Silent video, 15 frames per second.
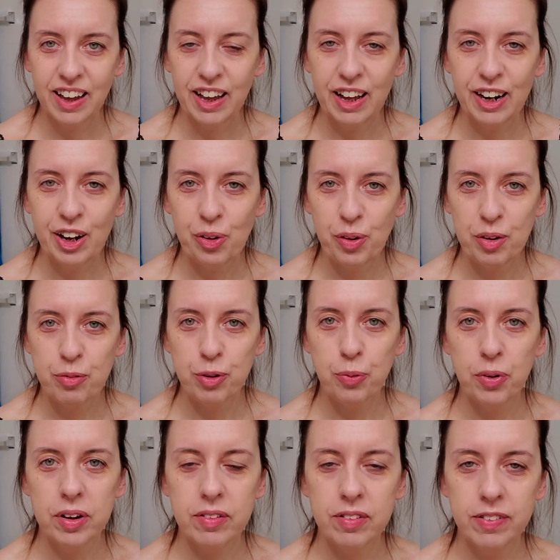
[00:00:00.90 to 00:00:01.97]
Hello
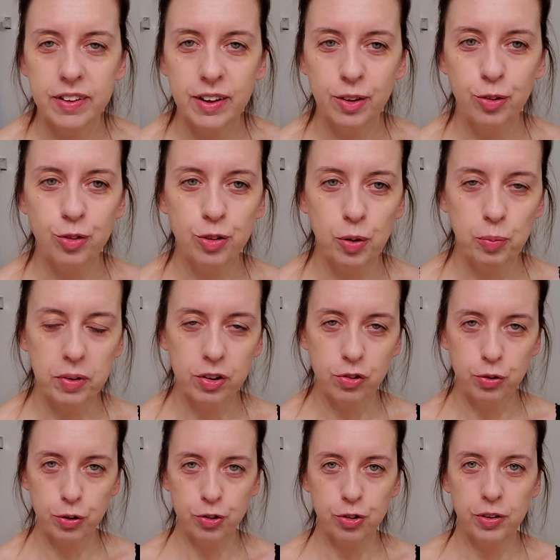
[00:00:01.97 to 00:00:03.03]
everyone, thank you so much
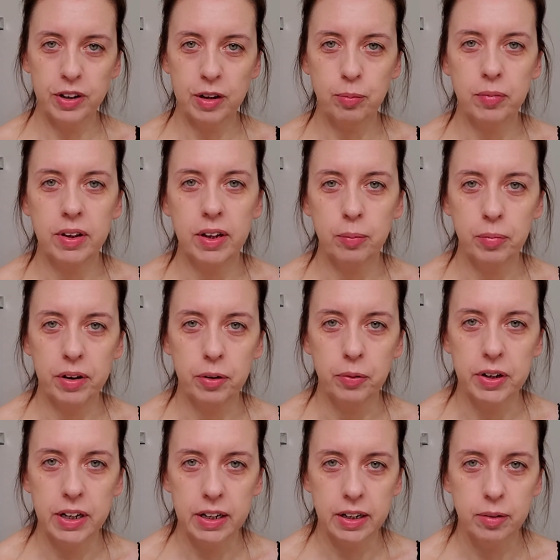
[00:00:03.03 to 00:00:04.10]
for joining me. I'm
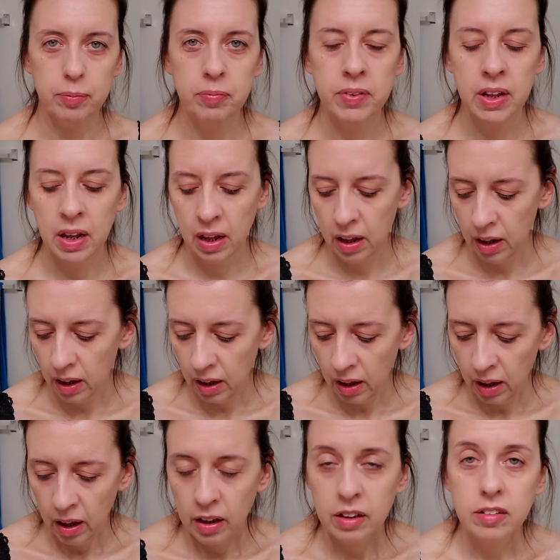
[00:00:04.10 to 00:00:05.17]
Karina.
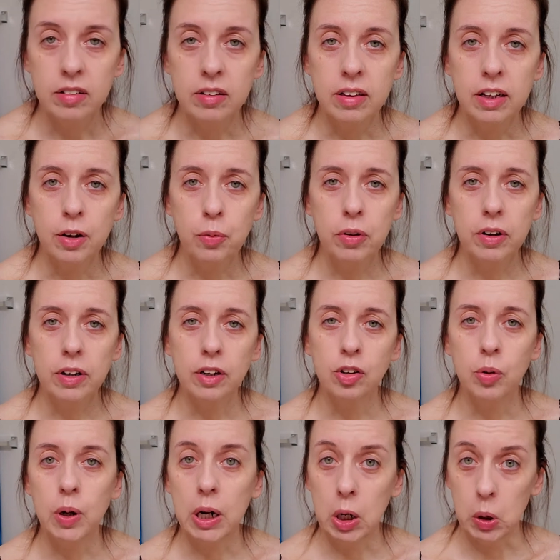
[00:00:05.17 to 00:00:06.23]
Today we're going to
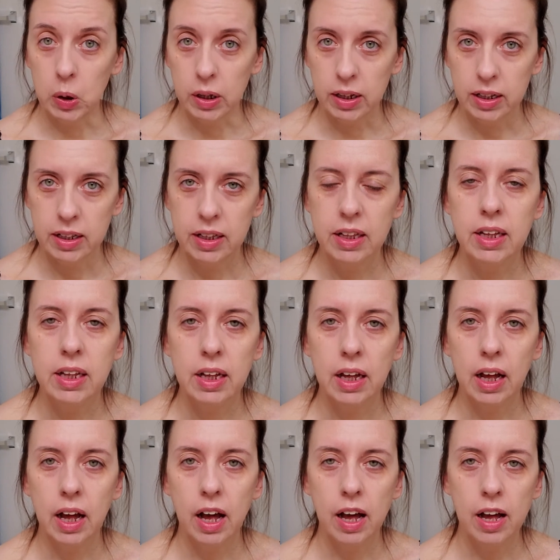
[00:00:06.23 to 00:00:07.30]
do a look,
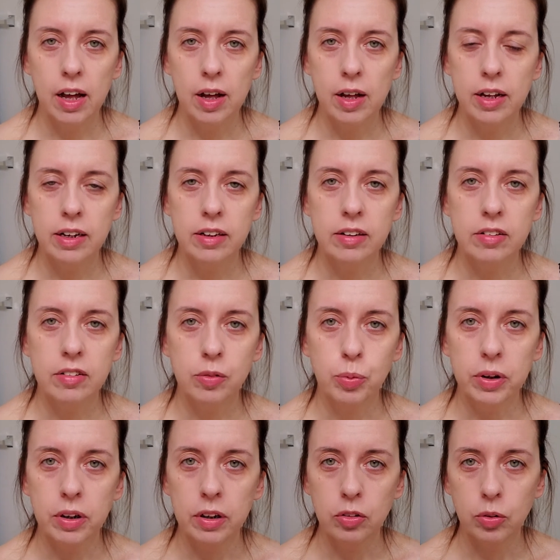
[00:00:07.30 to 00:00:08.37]
and we're
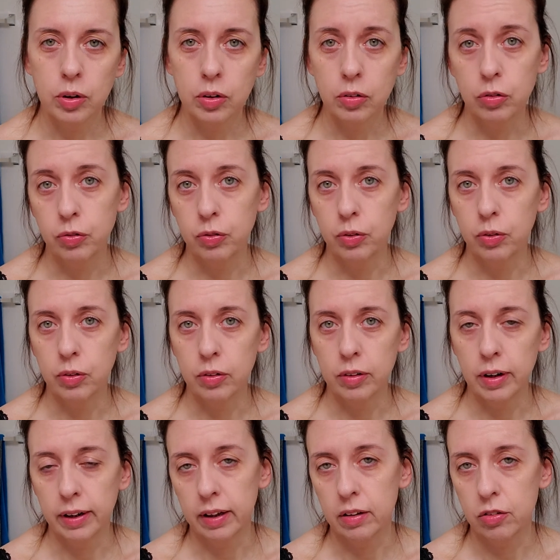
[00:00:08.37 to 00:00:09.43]
going to do a look for, I
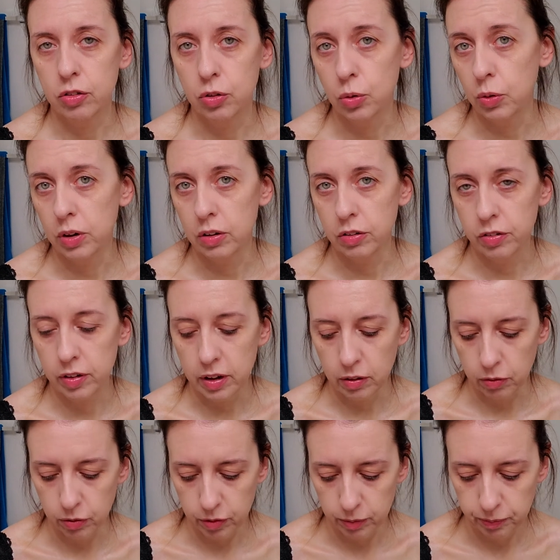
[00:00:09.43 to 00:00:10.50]
guess, New Year's Eve.
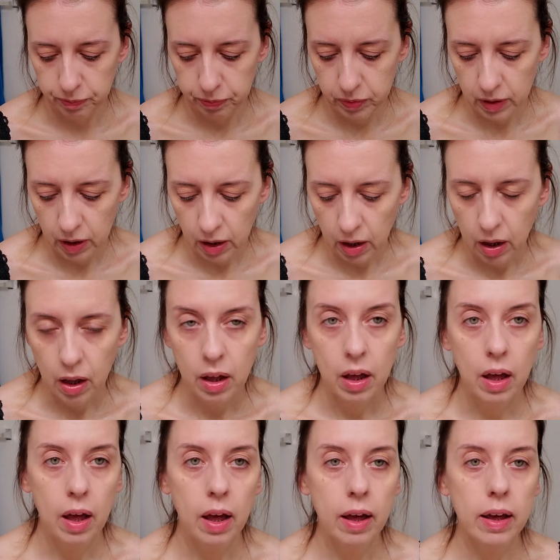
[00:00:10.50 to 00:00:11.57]

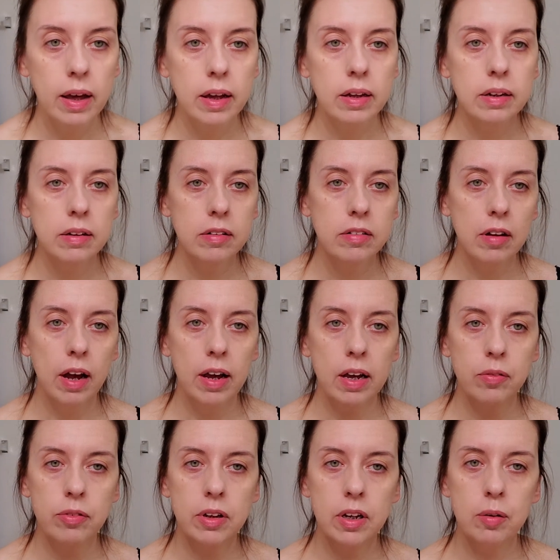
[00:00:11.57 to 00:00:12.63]
And I
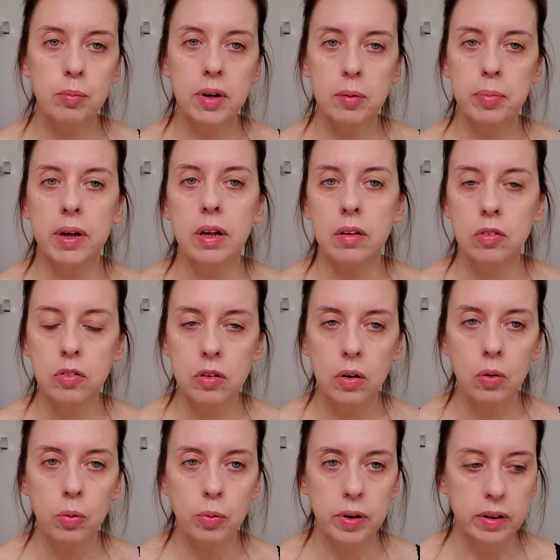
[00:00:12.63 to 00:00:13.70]
have done my base
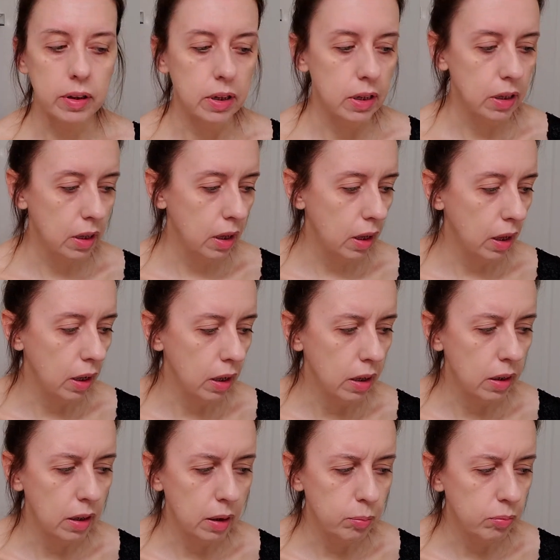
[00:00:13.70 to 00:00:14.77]
already,
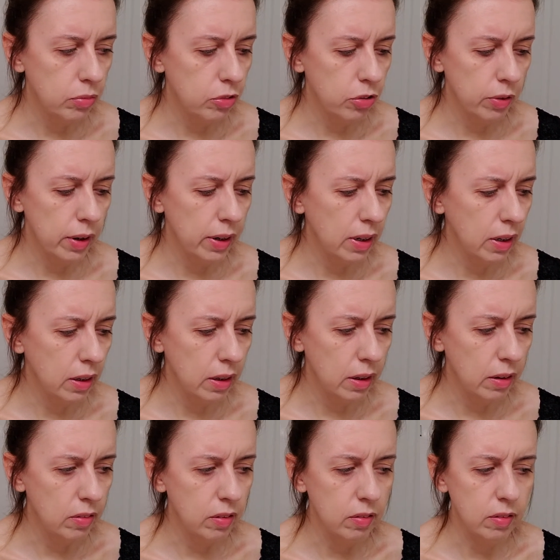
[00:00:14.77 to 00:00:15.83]
and I'm trying,
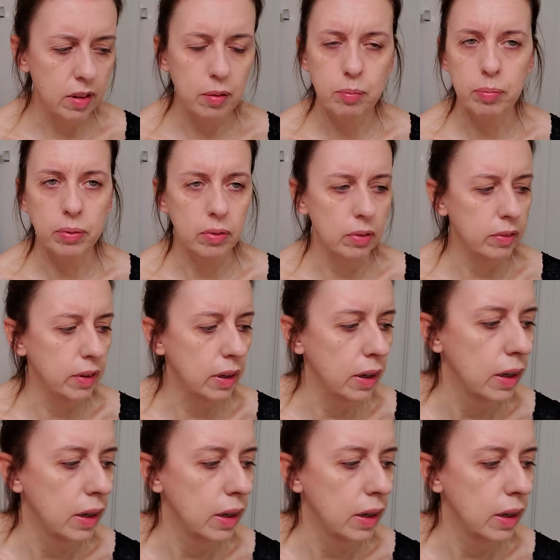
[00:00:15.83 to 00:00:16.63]
it's a sample that I